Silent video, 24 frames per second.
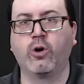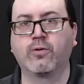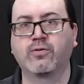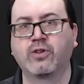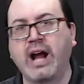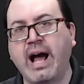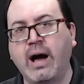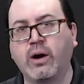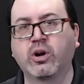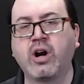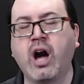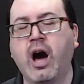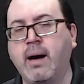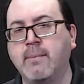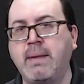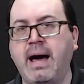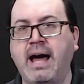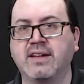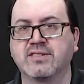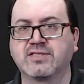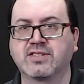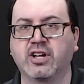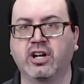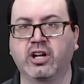over how
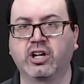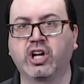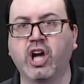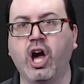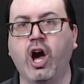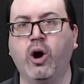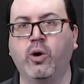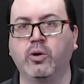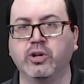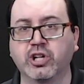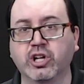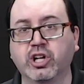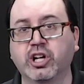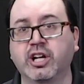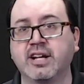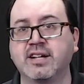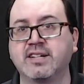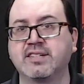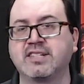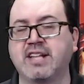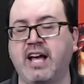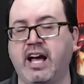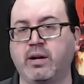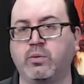combat is going to go. You're going
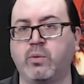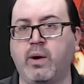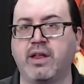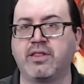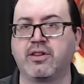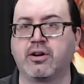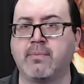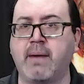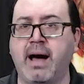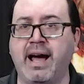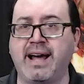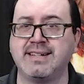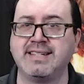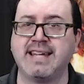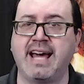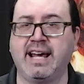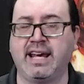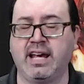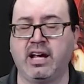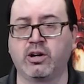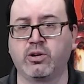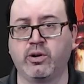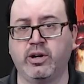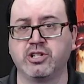to decide whether my
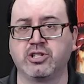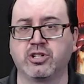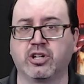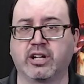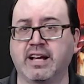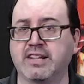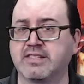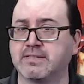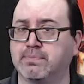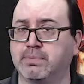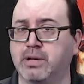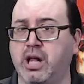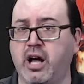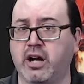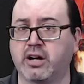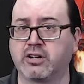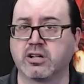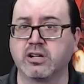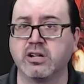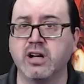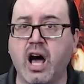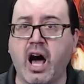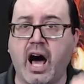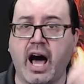attacking creature gets
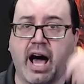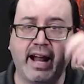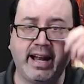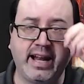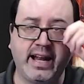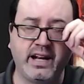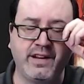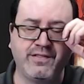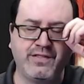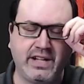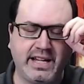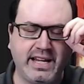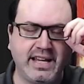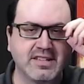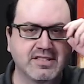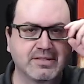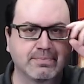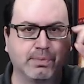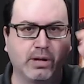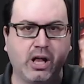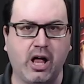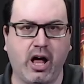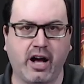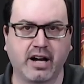blocked or not, and if it
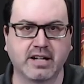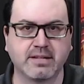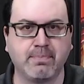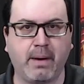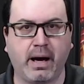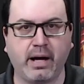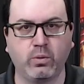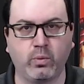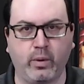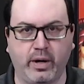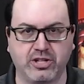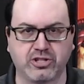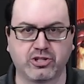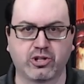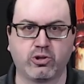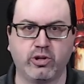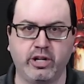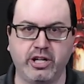is blocked, by which